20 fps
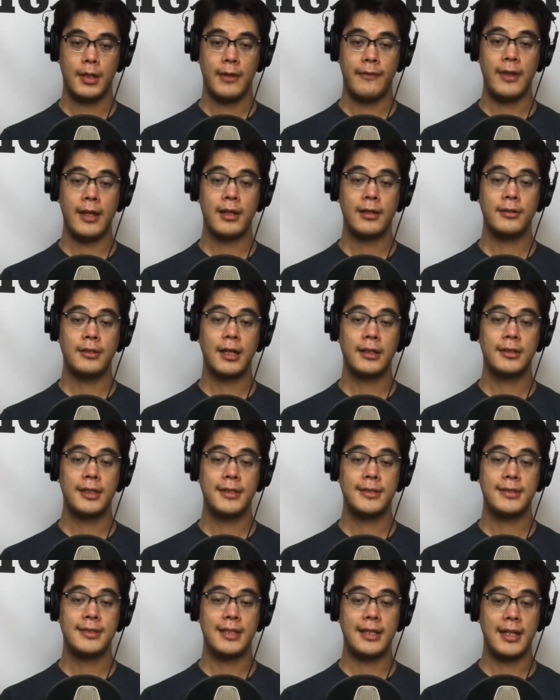They conducted
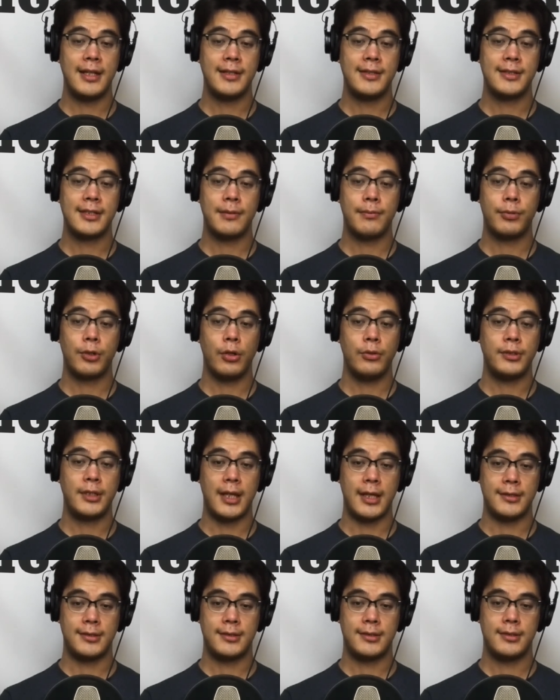sit-ins and
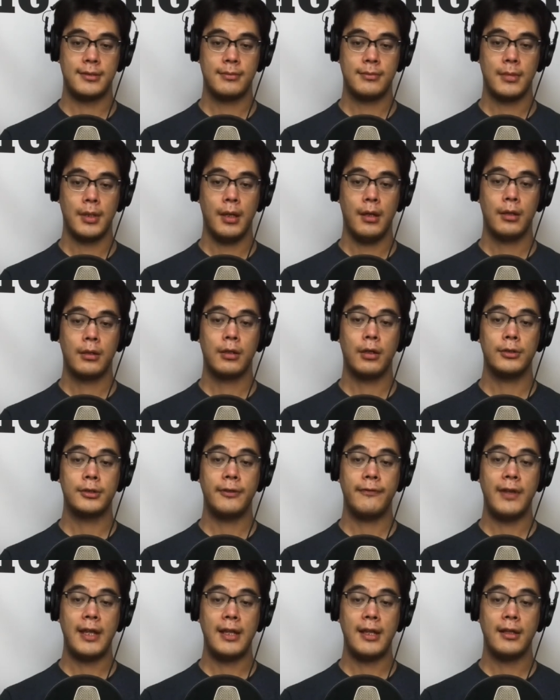protests,
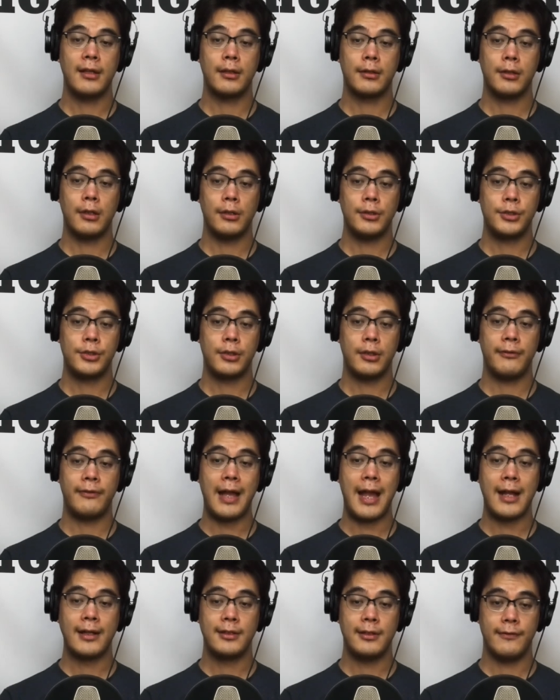cultivating a culture of
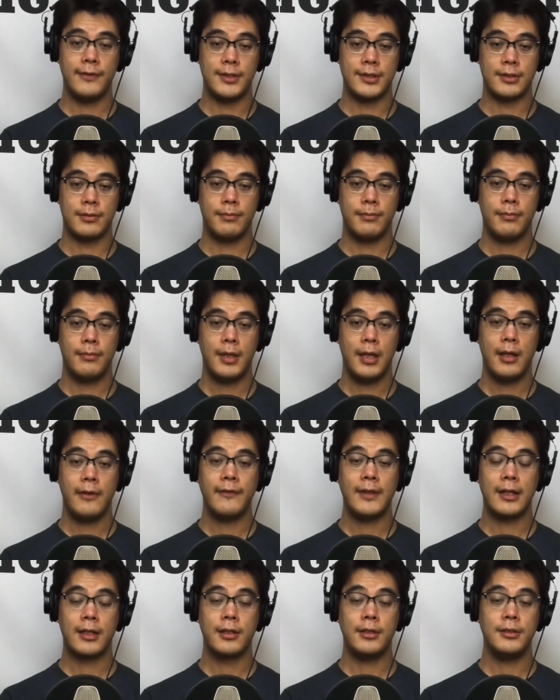activism
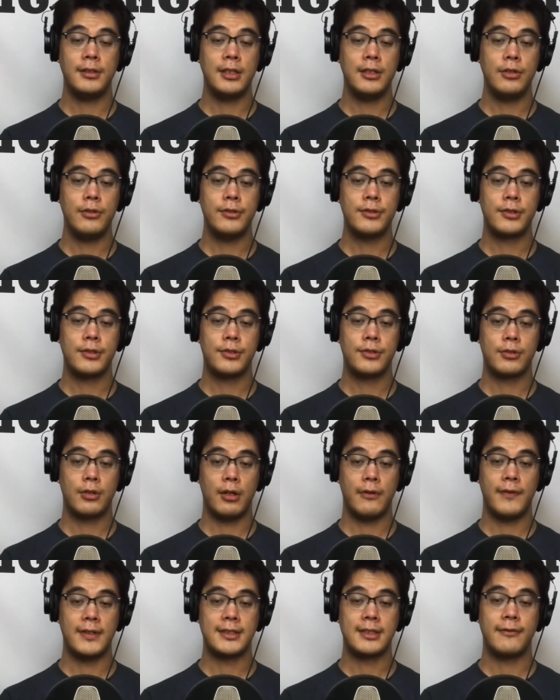that continues to
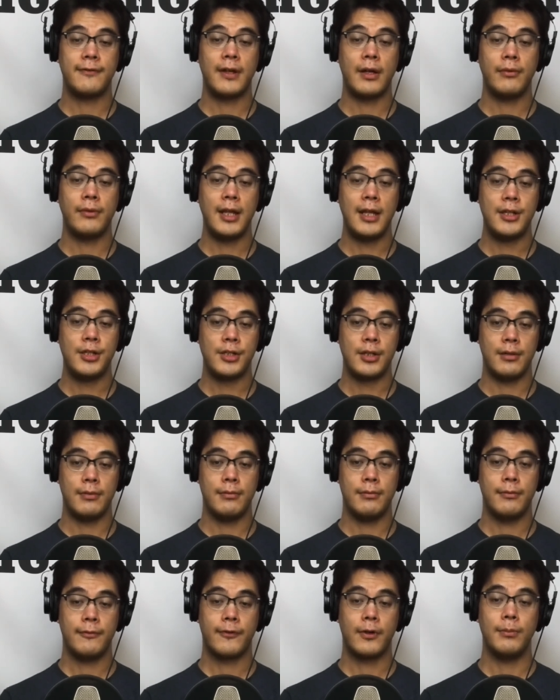serve as the
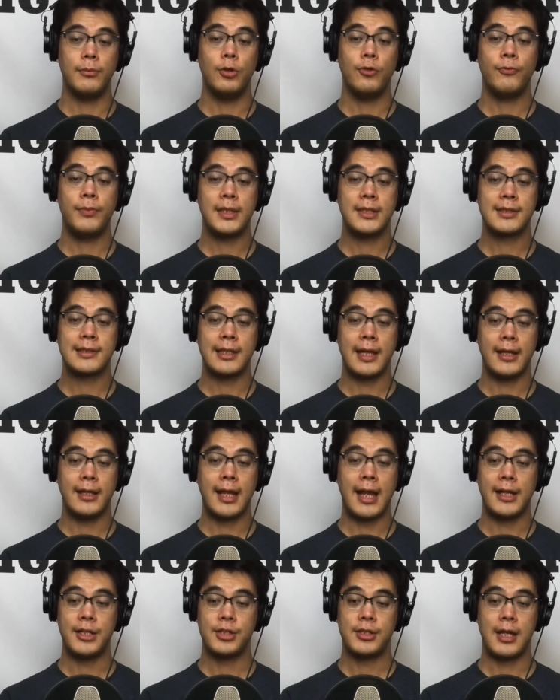foundation for movements like
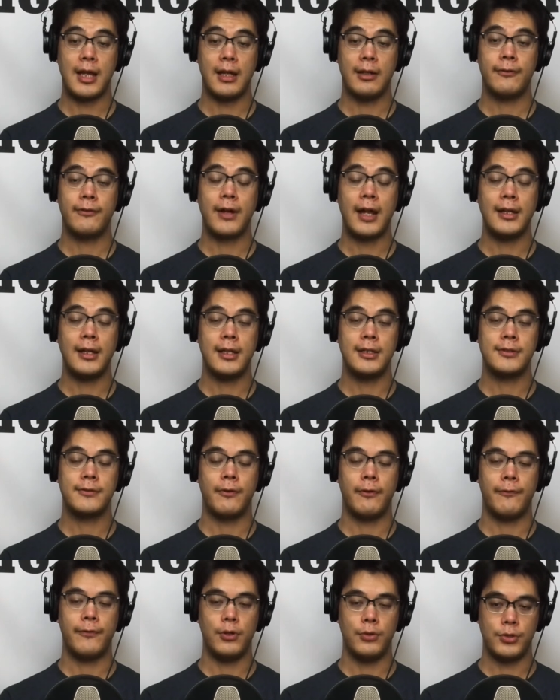hashtag Fridays
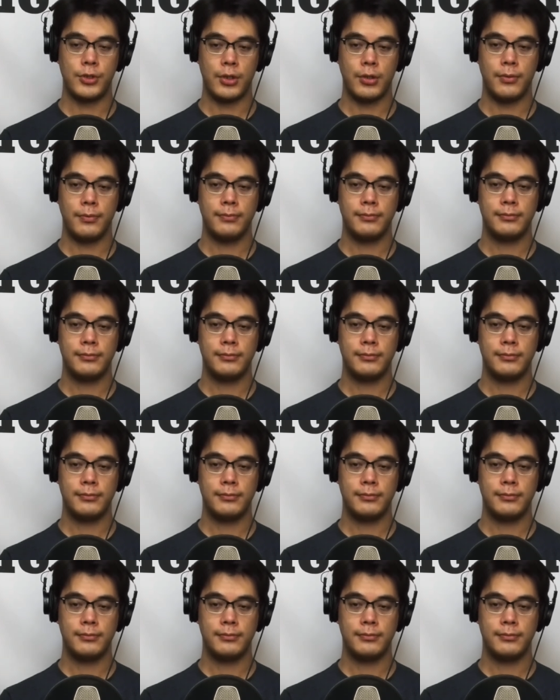for Future.